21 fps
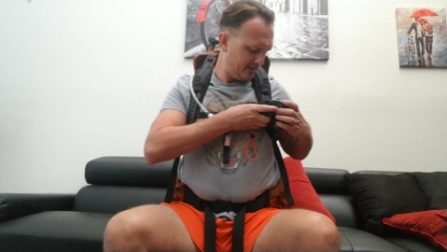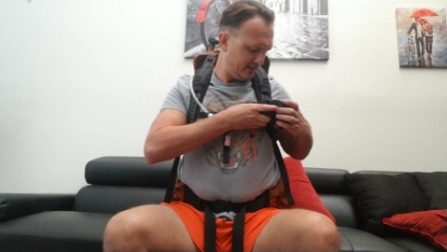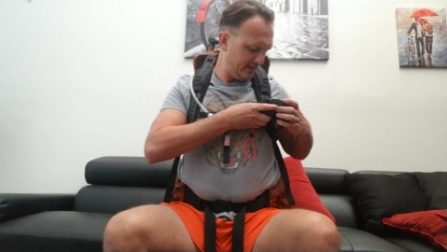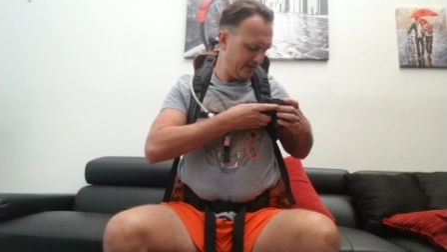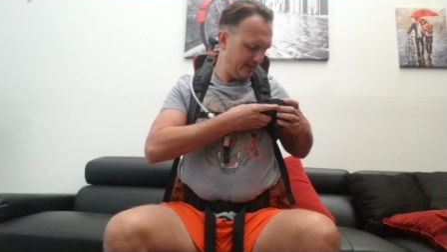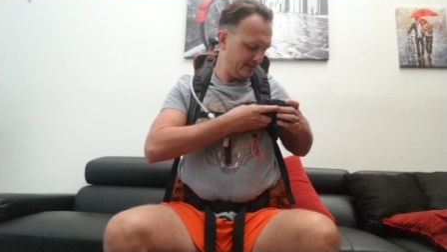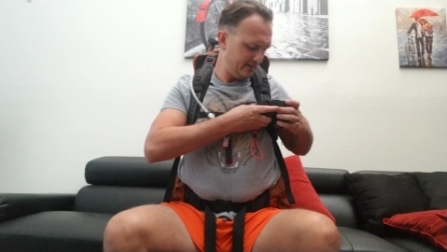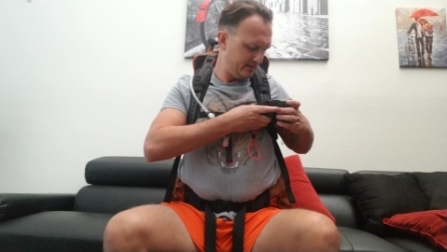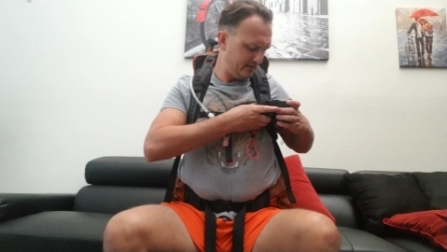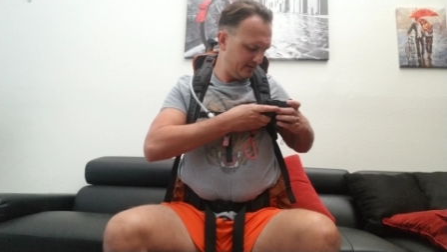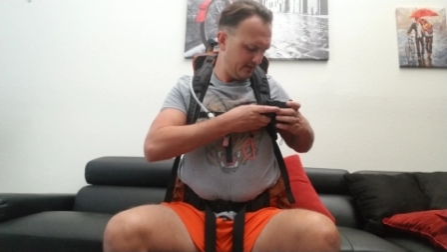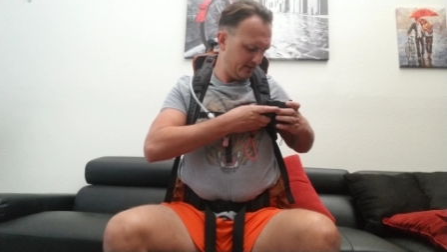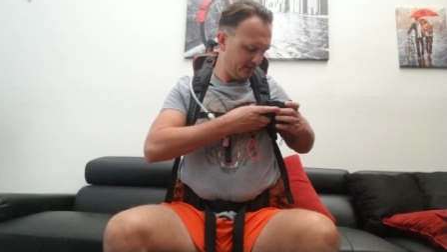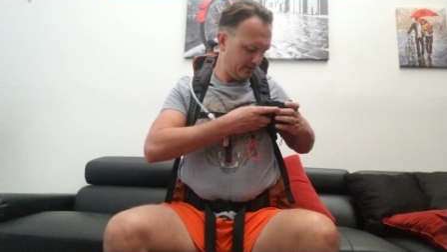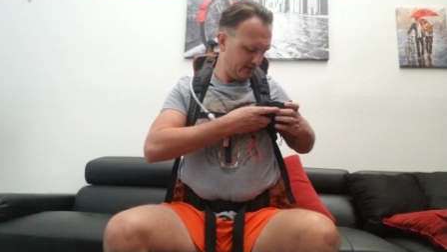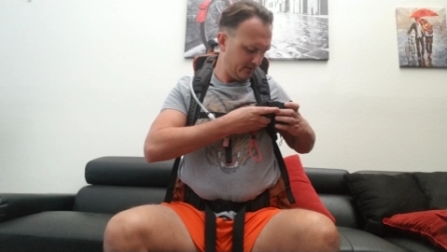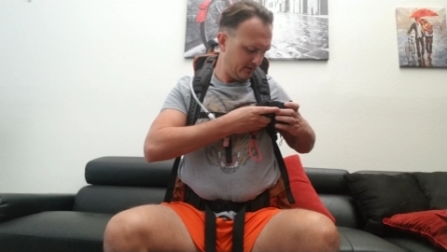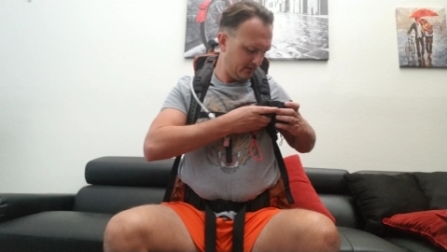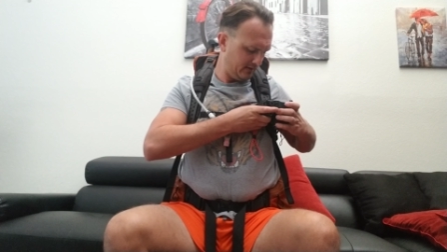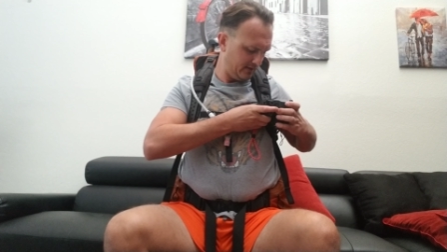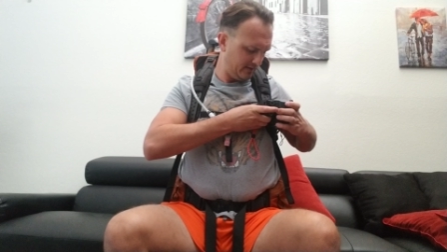
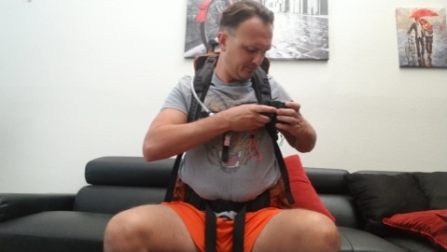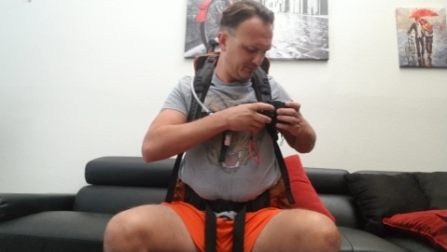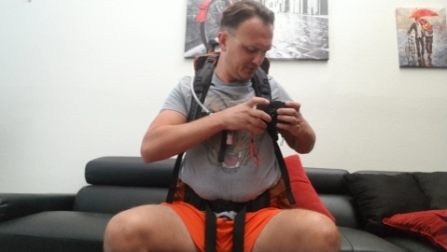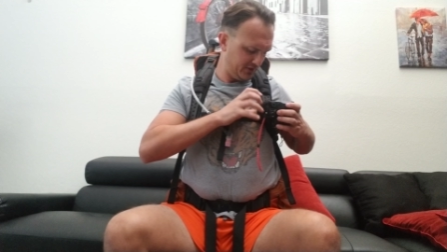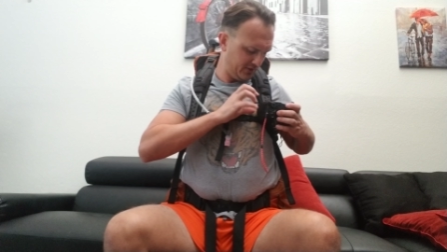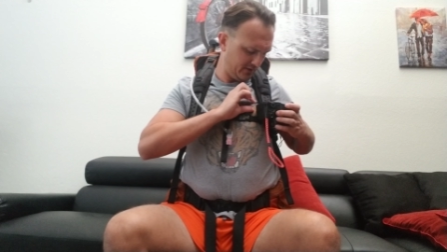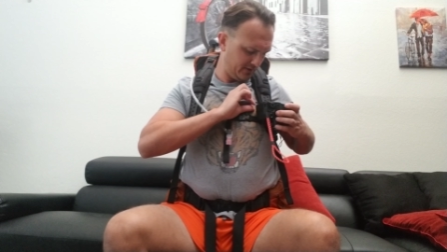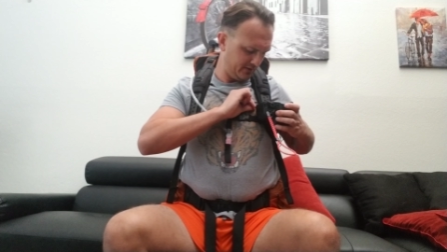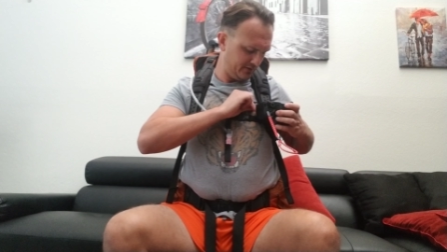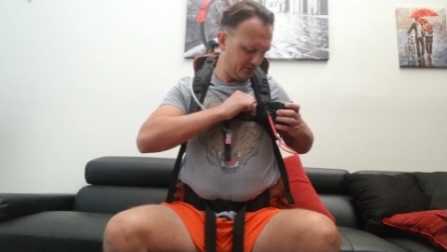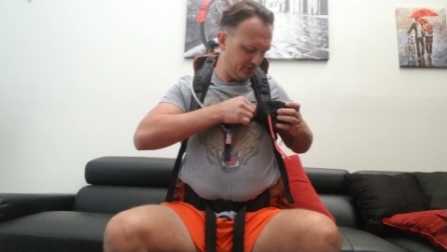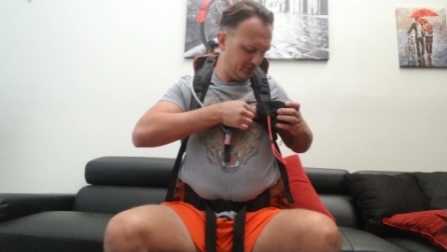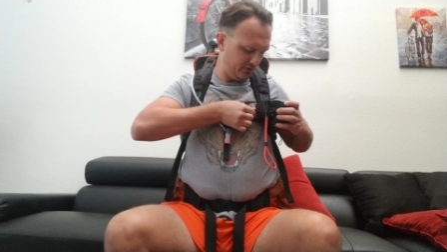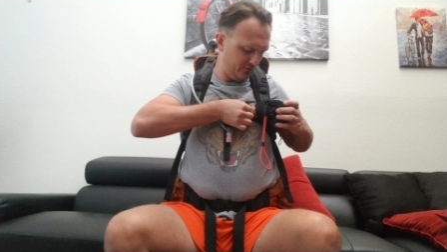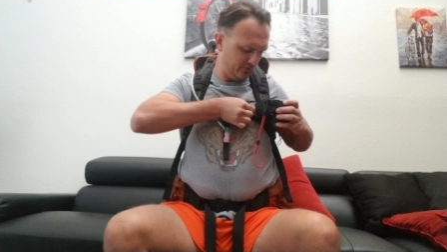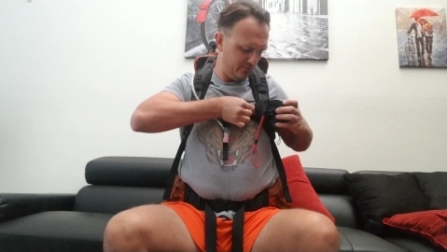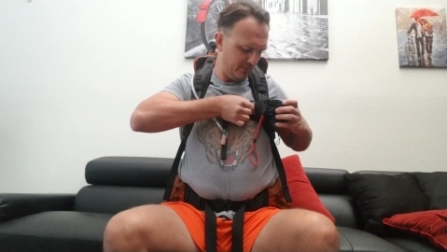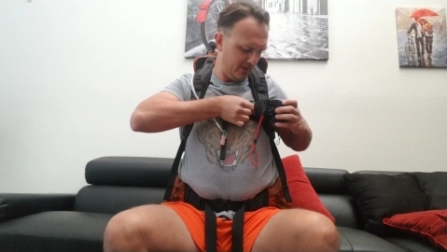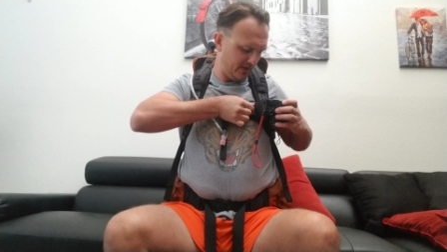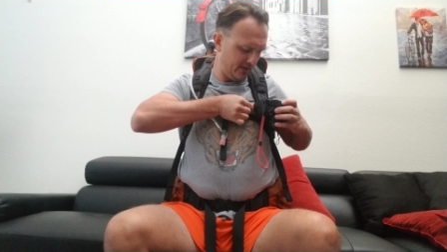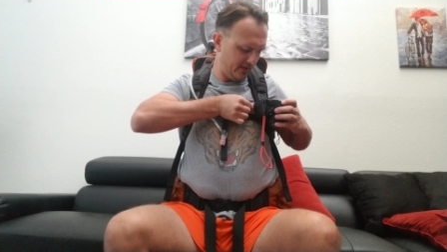that clips
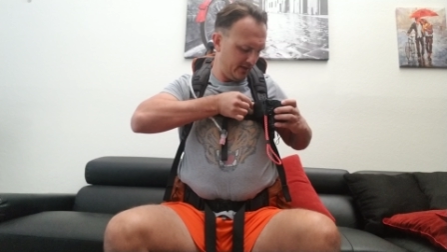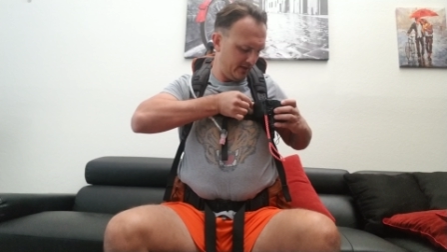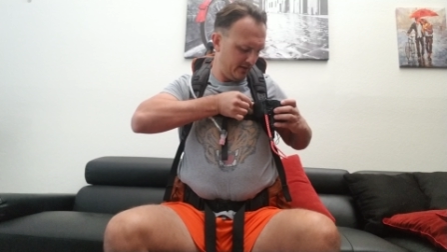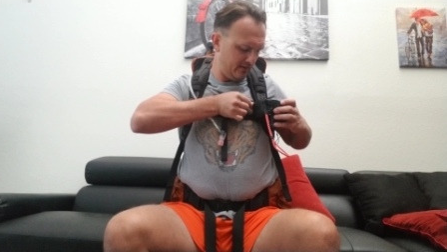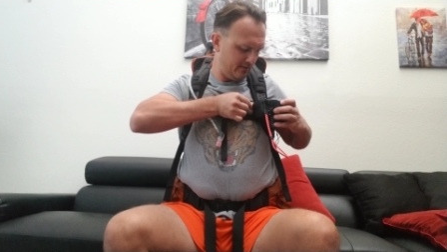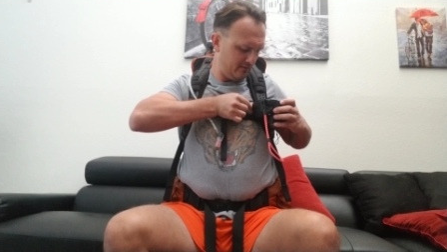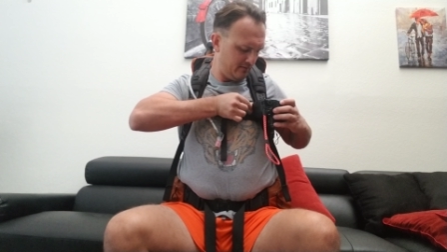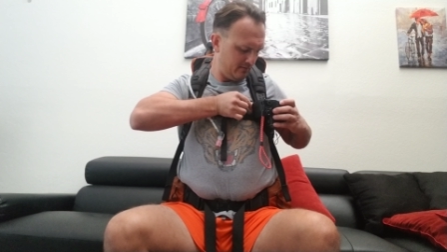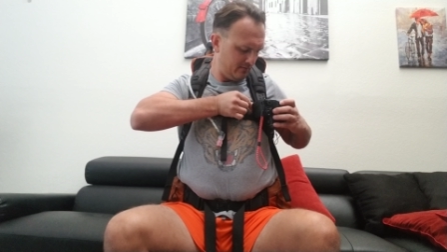onto my